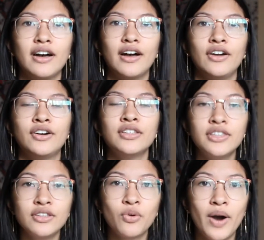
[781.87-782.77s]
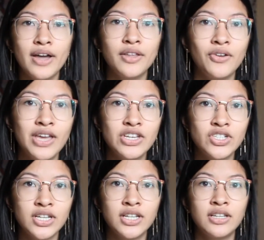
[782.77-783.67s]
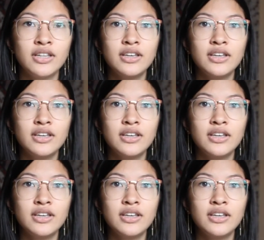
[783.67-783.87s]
a good quiet location